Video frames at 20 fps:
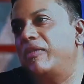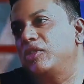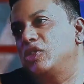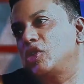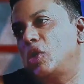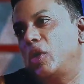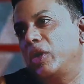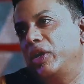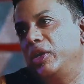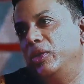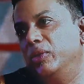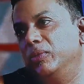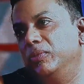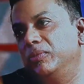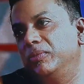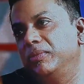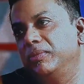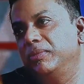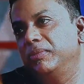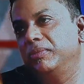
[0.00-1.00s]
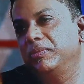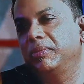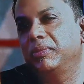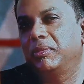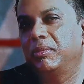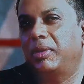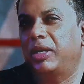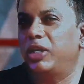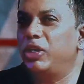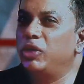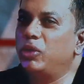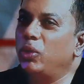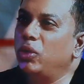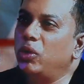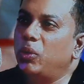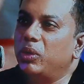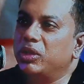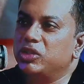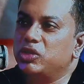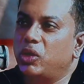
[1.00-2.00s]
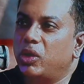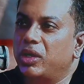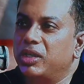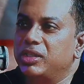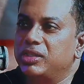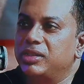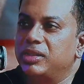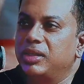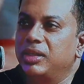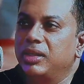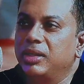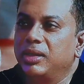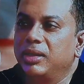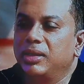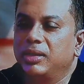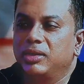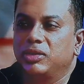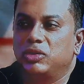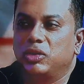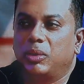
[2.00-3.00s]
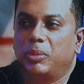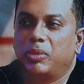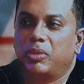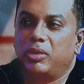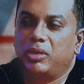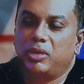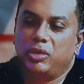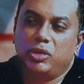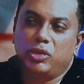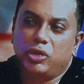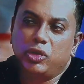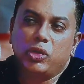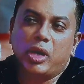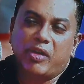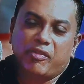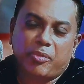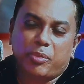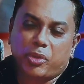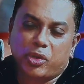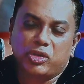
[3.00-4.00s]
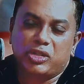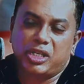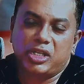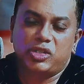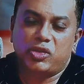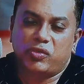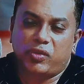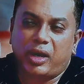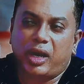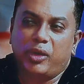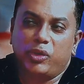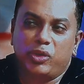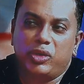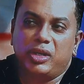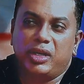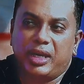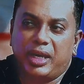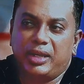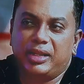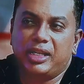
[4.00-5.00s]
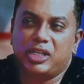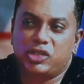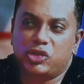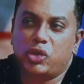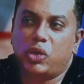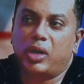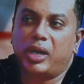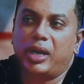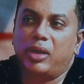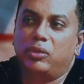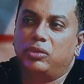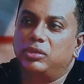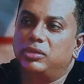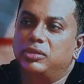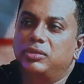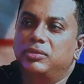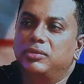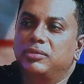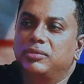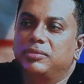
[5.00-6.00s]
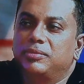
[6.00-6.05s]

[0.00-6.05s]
have a song in you, and you don't know what the song is. So do you have a process of how you get that song out?